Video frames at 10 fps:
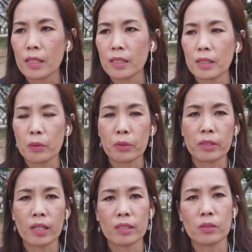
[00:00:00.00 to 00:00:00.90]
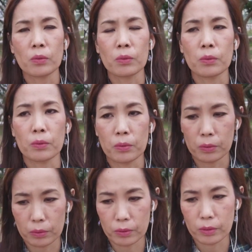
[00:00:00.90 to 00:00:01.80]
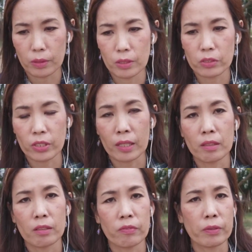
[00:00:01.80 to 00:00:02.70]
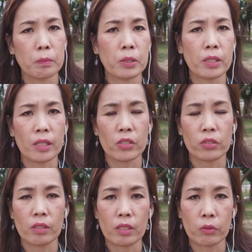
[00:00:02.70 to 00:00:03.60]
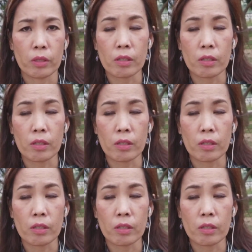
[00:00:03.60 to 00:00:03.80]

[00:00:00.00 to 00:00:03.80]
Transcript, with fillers: that they were God's sole channel of communication here on